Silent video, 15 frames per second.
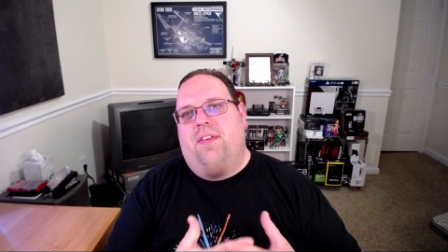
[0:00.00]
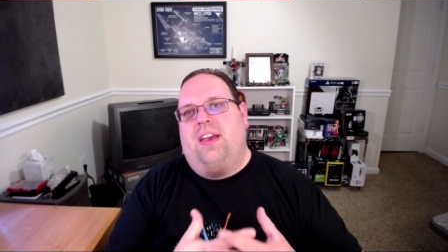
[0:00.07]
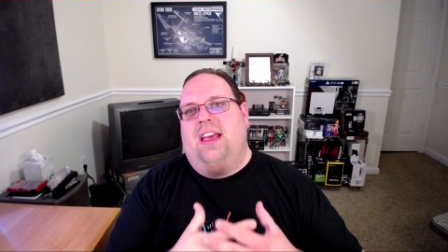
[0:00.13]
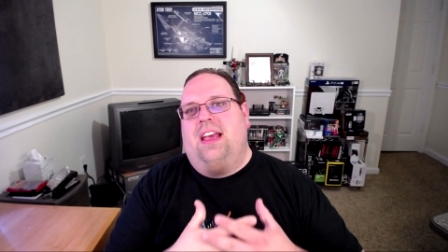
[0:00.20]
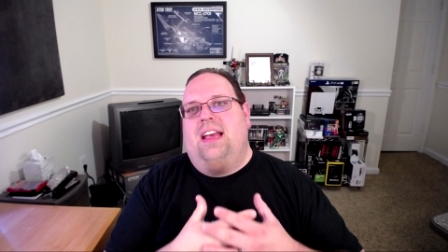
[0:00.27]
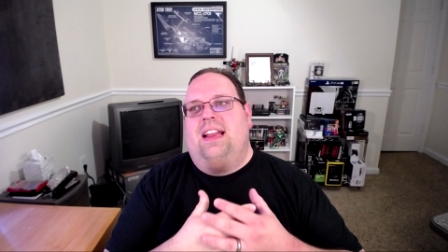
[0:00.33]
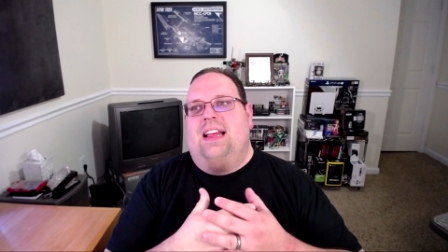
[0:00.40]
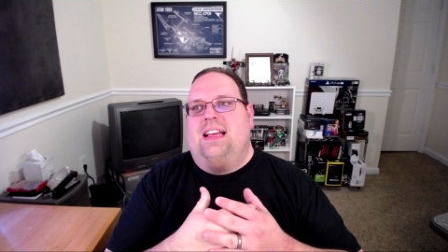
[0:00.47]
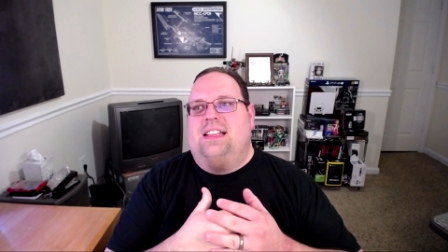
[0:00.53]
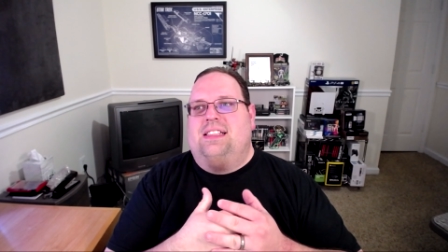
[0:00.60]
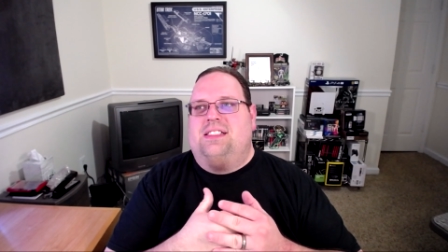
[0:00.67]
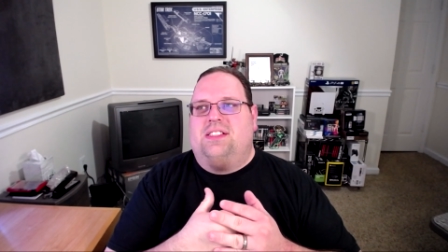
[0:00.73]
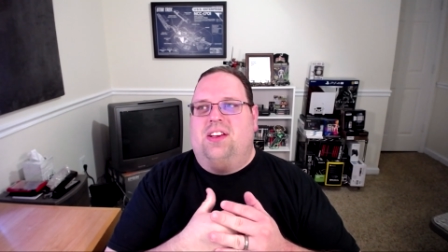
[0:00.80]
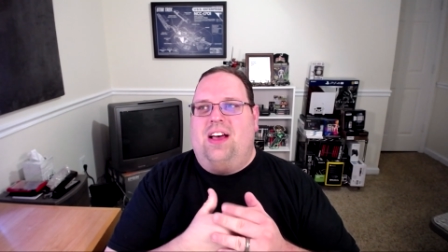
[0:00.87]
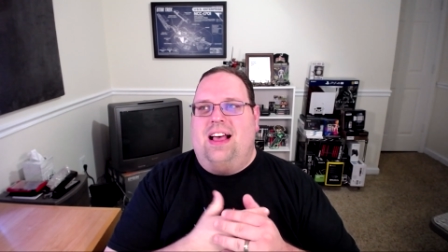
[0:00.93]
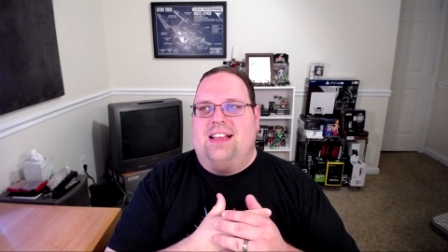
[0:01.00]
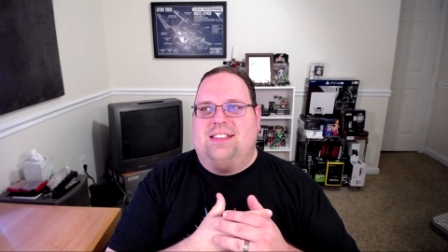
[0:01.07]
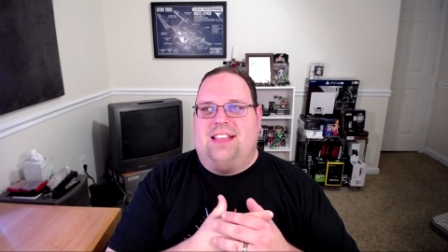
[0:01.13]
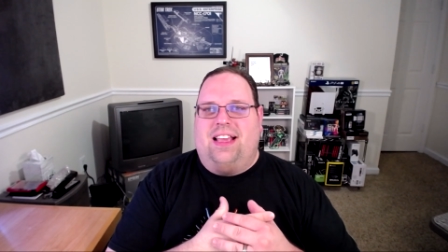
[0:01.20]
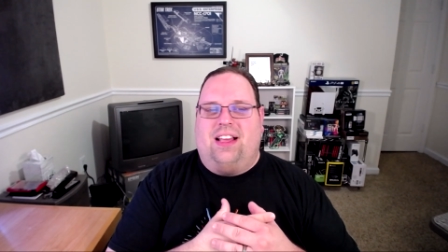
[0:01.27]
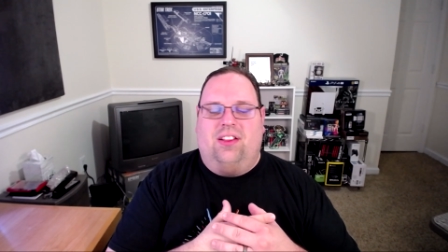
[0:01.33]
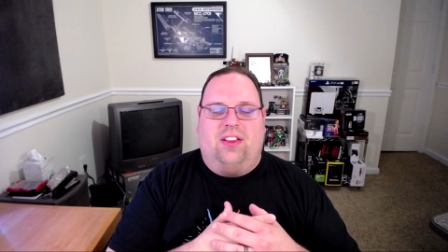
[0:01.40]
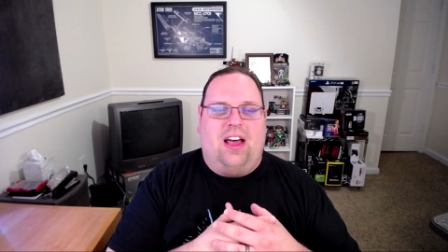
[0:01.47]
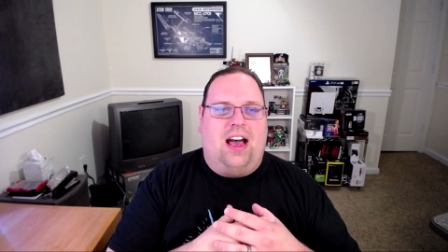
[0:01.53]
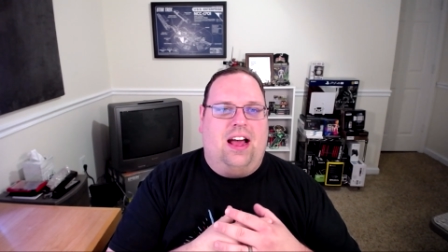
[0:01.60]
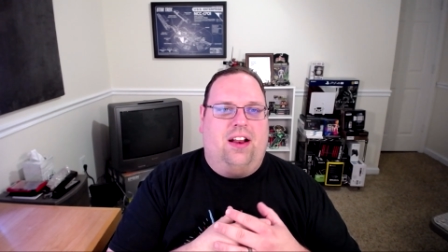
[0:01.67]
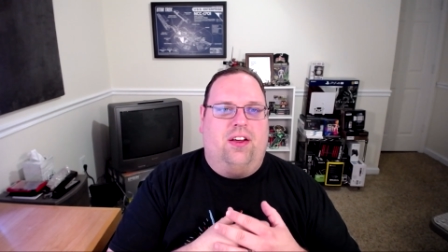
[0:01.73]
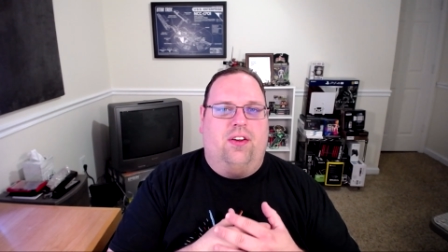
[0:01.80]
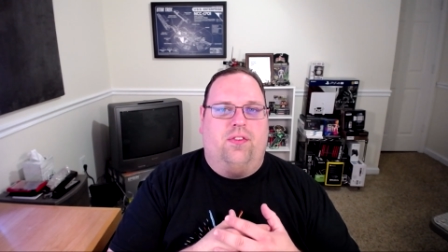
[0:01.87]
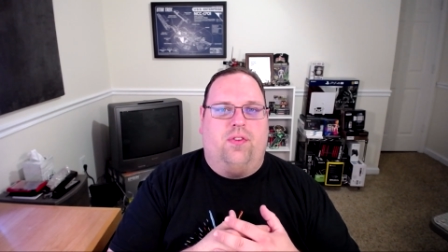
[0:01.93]
It still has like a lot
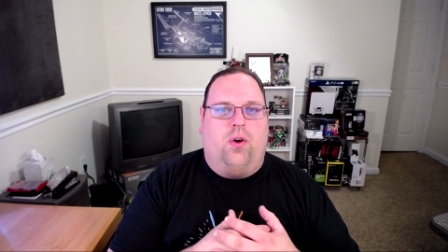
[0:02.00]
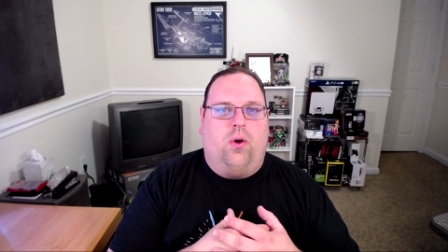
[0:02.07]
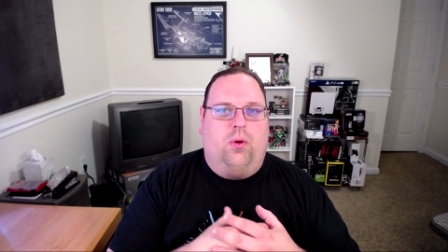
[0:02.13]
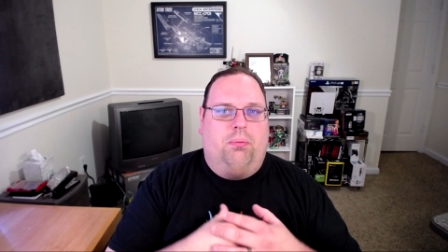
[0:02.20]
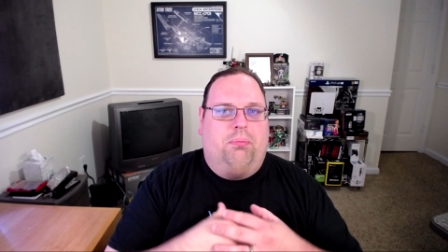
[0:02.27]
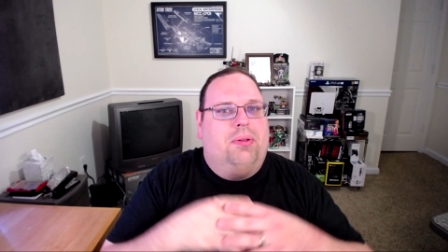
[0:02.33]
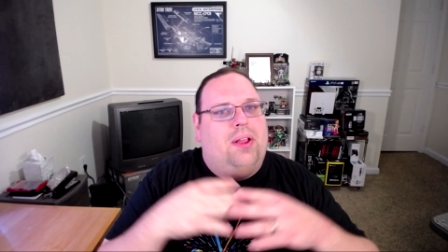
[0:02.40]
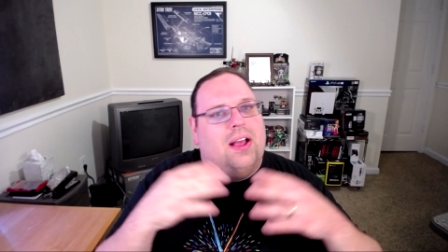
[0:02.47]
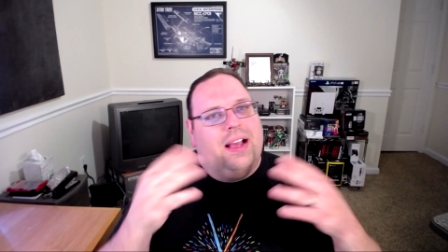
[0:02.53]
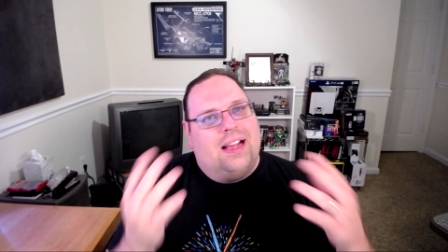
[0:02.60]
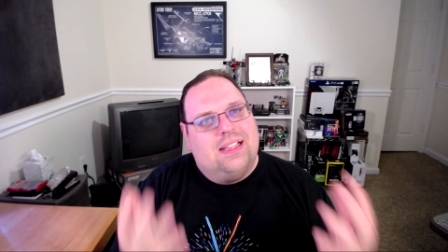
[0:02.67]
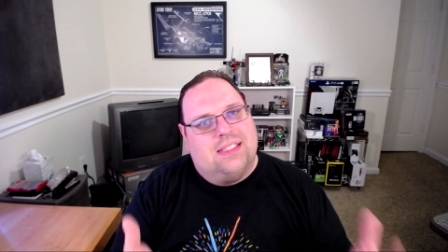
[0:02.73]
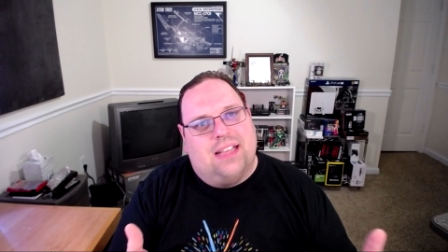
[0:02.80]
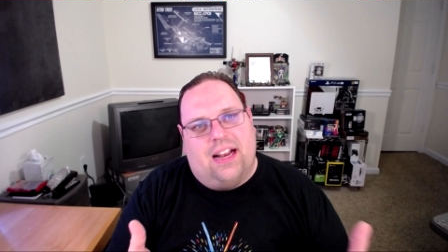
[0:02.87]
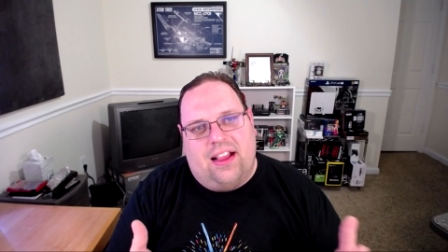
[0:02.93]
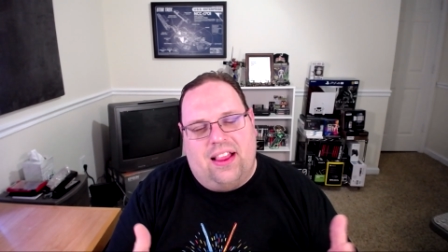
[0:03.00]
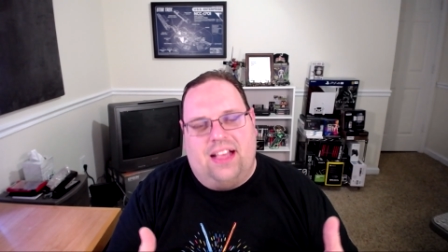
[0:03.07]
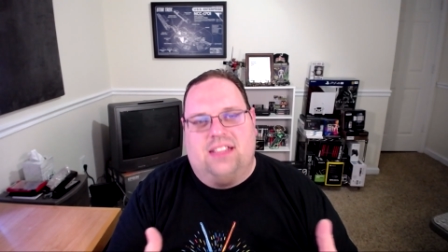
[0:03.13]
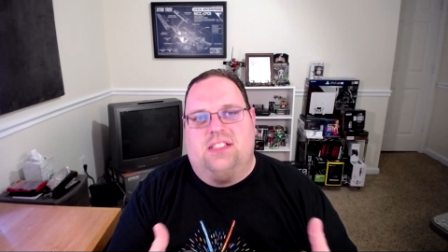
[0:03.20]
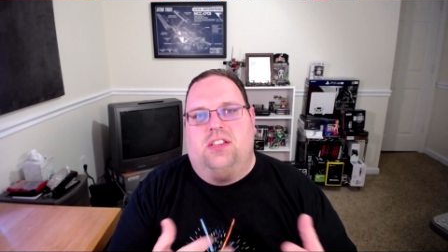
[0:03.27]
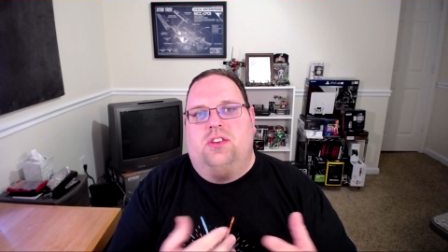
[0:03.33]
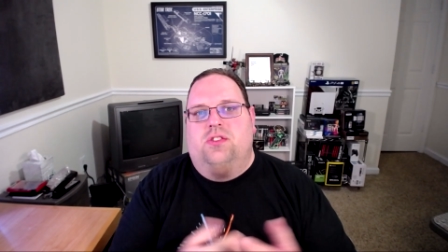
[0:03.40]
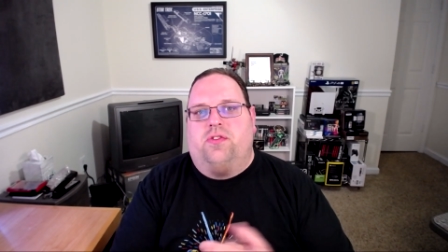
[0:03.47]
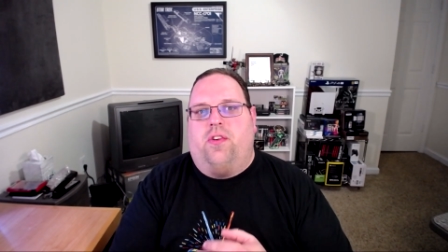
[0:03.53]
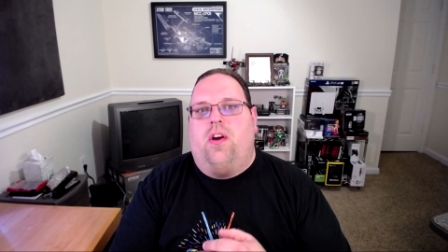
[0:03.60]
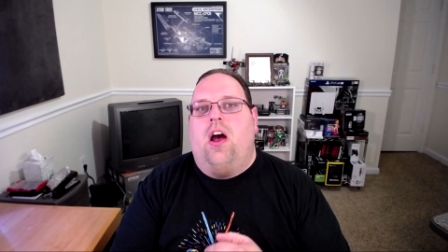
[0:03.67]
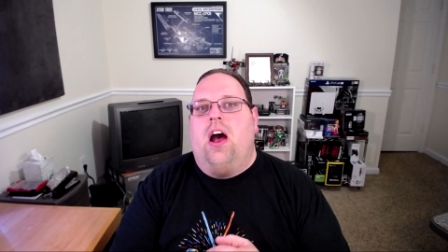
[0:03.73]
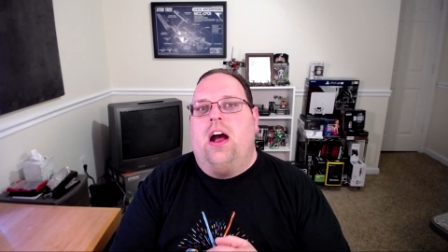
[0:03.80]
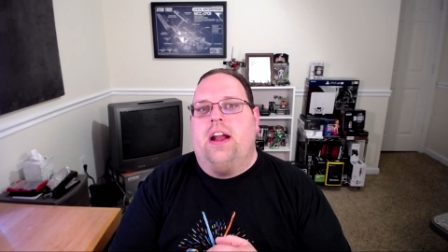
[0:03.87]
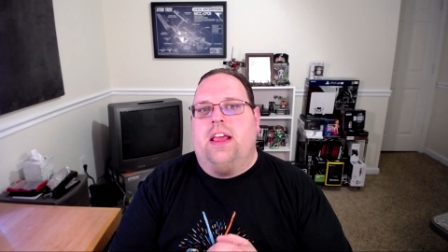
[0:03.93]
of old plugins that I like to use for
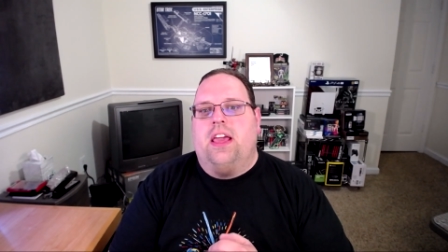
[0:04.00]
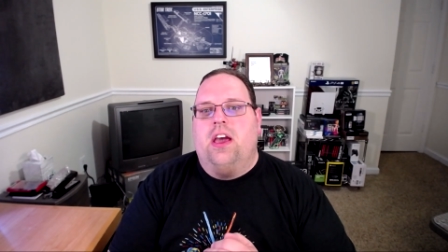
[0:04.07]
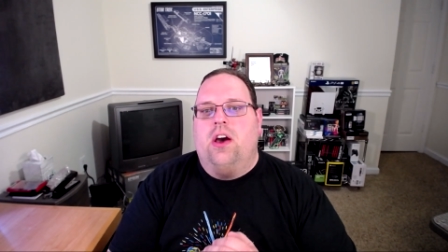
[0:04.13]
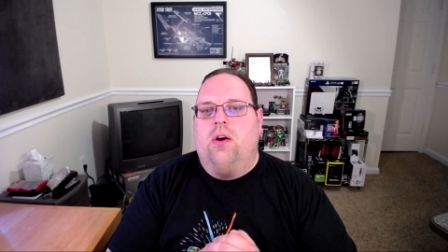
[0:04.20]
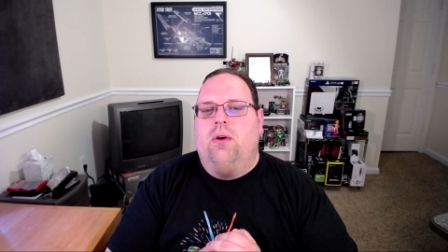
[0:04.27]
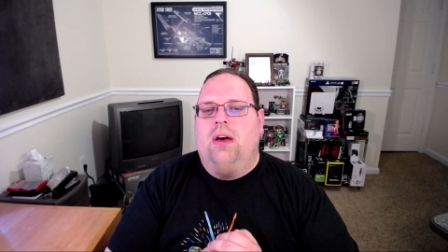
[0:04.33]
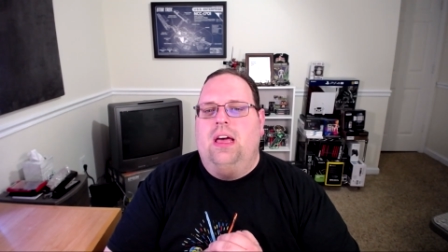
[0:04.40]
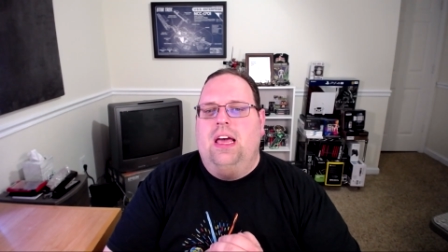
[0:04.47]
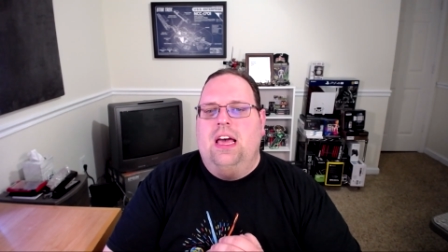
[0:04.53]
audio,